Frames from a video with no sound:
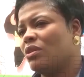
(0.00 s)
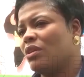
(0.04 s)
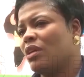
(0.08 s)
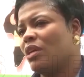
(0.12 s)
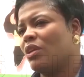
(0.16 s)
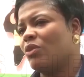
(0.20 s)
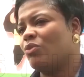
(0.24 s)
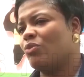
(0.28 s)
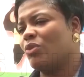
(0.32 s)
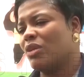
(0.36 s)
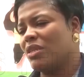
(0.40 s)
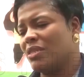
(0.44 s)

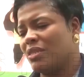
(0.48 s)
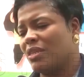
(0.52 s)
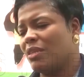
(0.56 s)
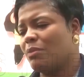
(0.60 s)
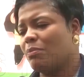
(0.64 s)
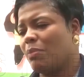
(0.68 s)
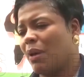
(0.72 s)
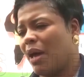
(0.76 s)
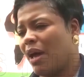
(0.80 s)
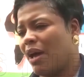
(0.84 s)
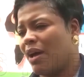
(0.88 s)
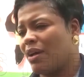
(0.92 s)
in
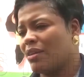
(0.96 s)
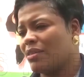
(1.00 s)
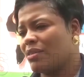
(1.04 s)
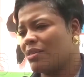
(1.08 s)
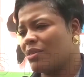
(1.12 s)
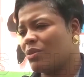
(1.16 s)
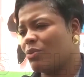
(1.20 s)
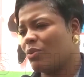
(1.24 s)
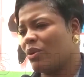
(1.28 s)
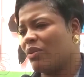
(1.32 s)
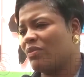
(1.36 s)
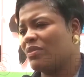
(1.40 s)
recent
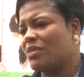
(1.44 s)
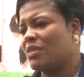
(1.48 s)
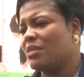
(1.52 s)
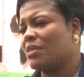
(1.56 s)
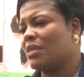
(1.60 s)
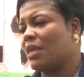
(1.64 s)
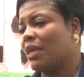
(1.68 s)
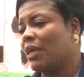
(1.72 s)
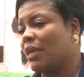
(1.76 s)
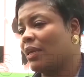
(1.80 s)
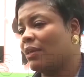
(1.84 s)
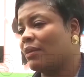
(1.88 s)
past, we've
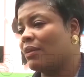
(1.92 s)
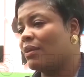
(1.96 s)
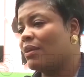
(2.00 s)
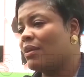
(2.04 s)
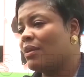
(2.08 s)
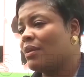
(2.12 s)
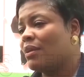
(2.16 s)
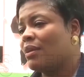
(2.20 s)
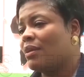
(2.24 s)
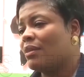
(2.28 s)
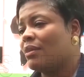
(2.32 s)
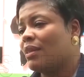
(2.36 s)
seen
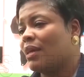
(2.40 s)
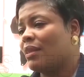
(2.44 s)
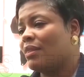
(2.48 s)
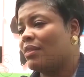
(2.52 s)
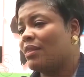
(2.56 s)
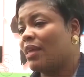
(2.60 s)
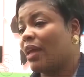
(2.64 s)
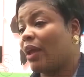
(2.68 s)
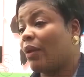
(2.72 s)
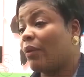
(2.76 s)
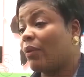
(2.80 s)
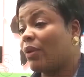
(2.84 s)

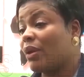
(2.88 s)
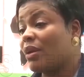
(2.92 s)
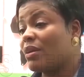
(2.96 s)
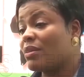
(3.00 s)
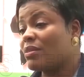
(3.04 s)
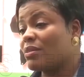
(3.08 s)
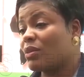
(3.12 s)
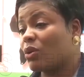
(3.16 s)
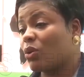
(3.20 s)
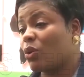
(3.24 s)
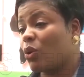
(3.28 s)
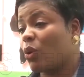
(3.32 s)
that there
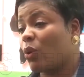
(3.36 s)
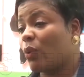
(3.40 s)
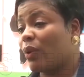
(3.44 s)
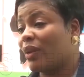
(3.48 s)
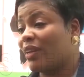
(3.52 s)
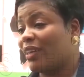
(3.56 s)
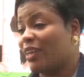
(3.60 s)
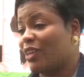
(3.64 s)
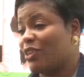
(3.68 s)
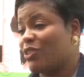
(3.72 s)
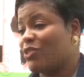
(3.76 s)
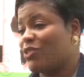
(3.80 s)
is a
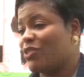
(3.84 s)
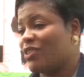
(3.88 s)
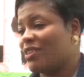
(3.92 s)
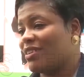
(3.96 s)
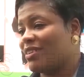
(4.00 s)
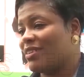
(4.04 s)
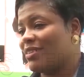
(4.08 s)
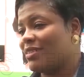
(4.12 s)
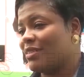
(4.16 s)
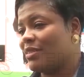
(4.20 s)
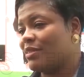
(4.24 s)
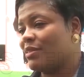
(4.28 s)

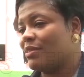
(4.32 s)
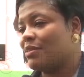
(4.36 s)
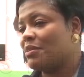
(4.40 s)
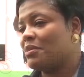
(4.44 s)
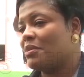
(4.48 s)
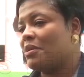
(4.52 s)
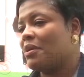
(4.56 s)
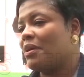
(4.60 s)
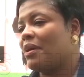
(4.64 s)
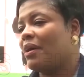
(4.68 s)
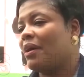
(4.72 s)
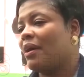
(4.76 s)
correlation
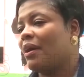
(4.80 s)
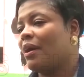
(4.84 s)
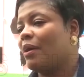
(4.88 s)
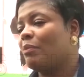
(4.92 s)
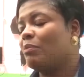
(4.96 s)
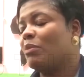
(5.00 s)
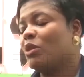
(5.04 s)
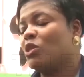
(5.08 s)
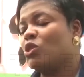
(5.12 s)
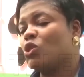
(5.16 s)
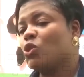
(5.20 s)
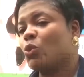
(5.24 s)

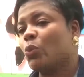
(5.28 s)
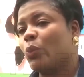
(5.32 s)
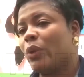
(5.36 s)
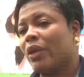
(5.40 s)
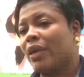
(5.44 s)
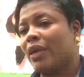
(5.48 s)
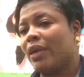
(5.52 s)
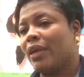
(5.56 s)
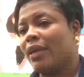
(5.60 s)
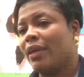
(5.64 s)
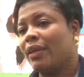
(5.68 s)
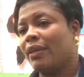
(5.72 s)
uh,
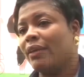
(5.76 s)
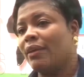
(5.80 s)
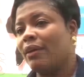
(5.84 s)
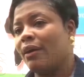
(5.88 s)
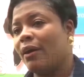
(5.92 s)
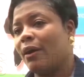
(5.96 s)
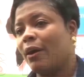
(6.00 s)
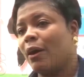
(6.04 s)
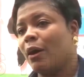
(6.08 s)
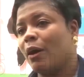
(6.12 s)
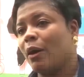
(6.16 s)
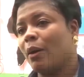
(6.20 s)
between
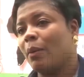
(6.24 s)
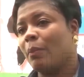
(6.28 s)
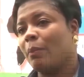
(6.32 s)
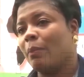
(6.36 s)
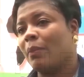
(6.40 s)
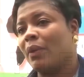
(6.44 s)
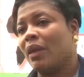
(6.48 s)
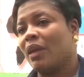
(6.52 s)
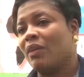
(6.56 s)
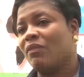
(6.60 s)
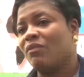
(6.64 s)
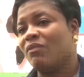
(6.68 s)

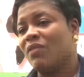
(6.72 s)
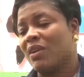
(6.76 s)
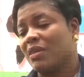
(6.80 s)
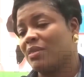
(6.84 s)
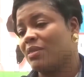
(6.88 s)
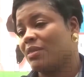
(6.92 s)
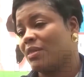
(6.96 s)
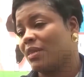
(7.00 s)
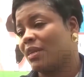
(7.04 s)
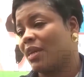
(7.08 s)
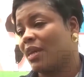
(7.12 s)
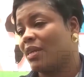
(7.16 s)
um,
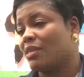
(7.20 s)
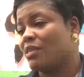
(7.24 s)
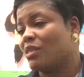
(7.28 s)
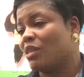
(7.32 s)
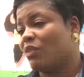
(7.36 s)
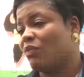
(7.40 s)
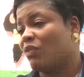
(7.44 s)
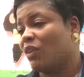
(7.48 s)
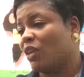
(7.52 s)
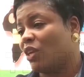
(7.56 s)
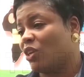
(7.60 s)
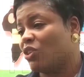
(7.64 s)

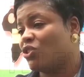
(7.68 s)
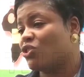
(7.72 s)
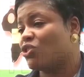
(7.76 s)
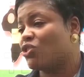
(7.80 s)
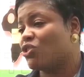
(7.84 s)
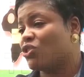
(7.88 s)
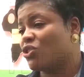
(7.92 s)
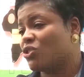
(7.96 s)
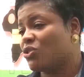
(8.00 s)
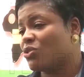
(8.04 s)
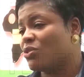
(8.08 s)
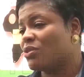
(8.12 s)
investigative
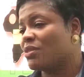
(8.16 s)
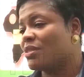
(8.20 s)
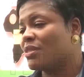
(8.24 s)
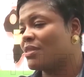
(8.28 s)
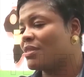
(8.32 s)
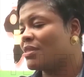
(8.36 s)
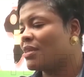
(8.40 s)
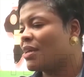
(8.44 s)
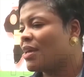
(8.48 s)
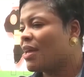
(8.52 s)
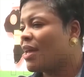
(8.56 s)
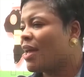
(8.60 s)

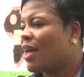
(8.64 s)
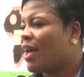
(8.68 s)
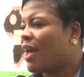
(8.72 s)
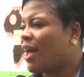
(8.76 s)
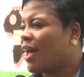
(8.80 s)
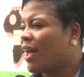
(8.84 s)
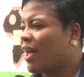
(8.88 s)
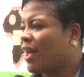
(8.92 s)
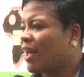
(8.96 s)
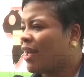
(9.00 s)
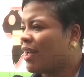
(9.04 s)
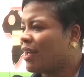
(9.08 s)
issues
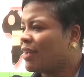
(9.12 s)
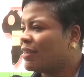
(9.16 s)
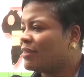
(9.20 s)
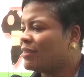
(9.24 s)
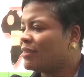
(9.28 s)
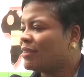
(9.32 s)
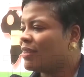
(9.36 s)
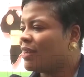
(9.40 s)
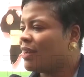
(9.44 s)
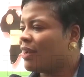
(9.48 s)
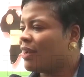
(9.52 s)
and